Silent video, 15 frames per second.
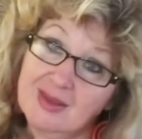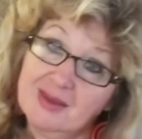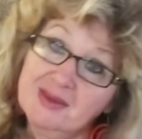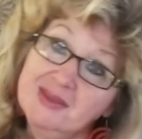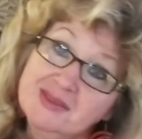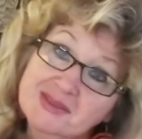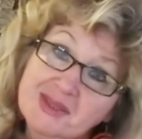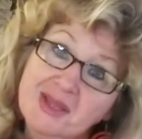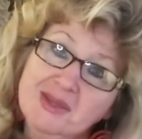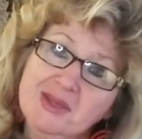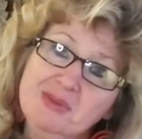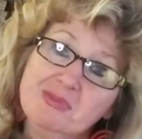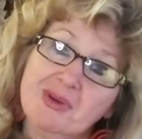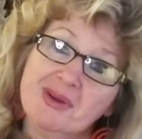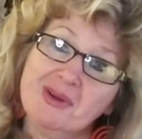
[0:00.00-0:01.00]
is
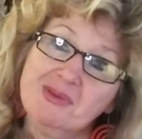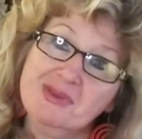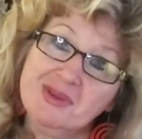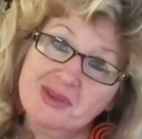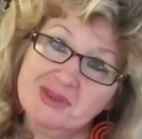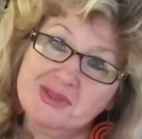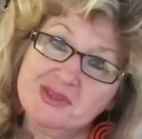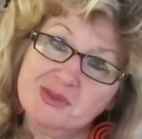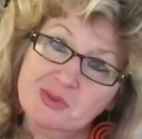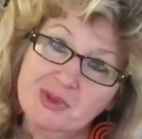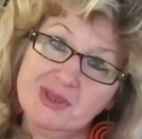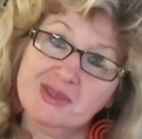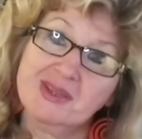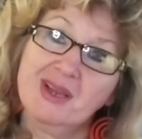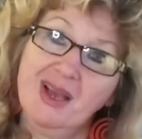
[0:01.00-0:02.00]
teddy bear, he's a
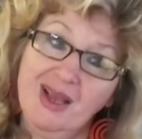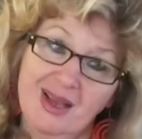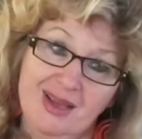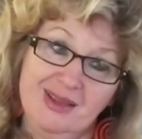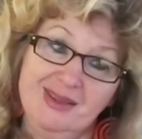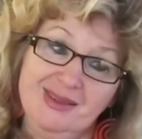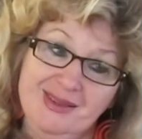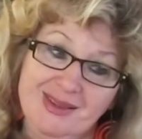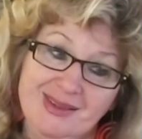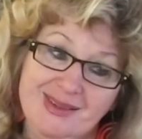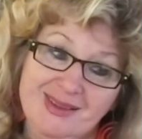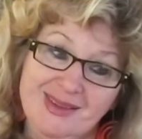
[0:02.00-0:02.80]
sweet guy,